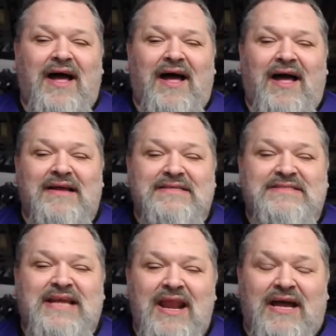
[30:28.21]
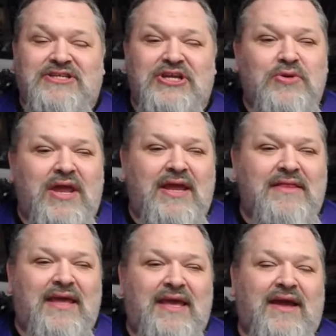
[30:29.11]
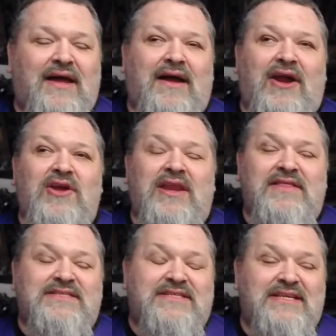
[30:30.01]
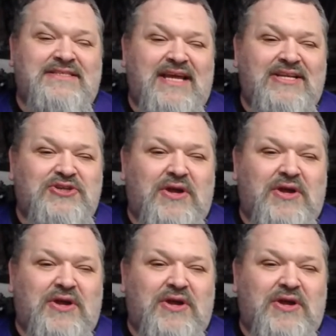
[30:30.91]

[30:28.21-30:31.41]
Skynox, are you getting the city states?